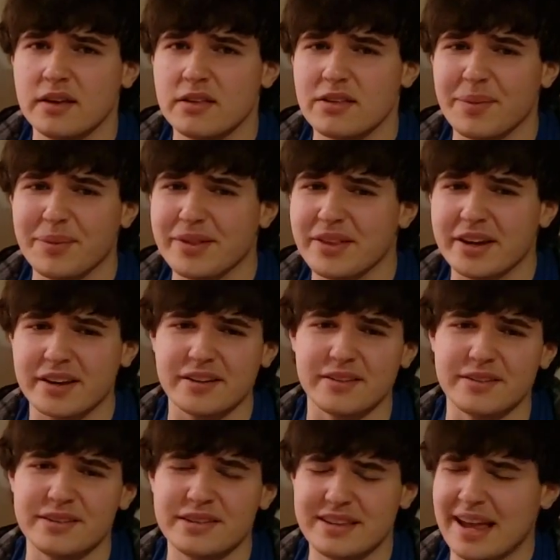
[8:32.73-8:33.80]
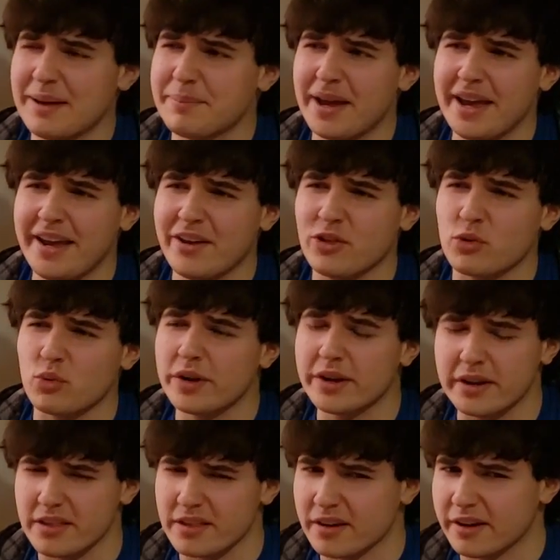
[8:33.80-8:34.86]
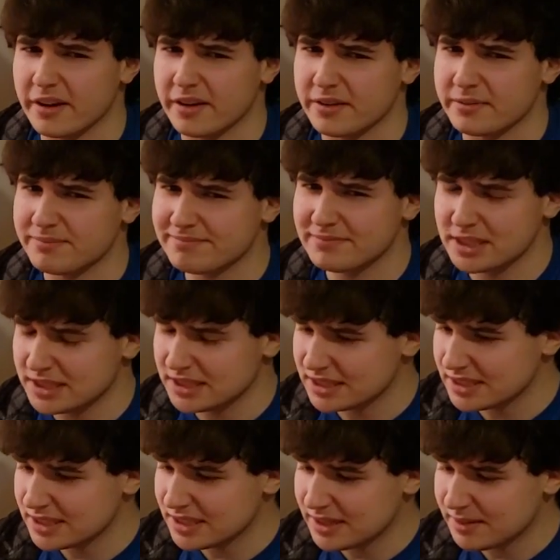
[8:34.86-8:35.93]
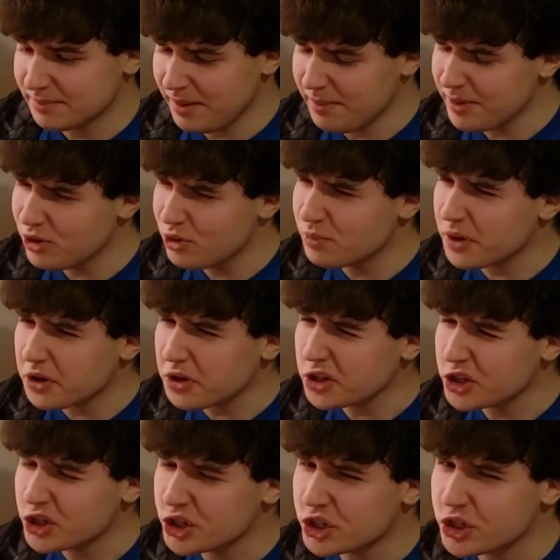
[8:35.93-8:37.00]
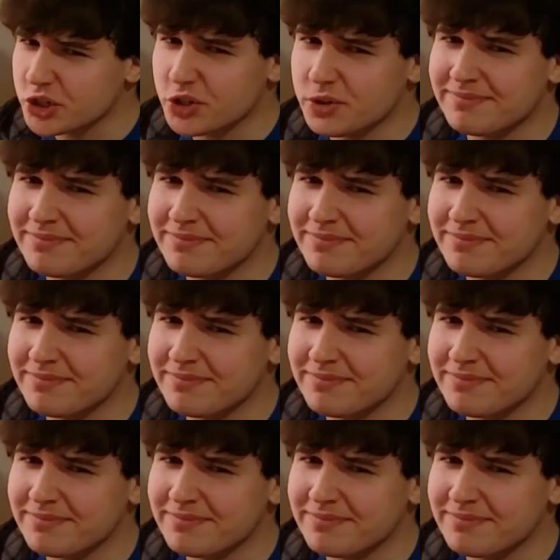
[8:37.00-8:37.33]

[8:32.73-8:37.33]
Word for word: Something like a DatPags redesign. Maybe new merch?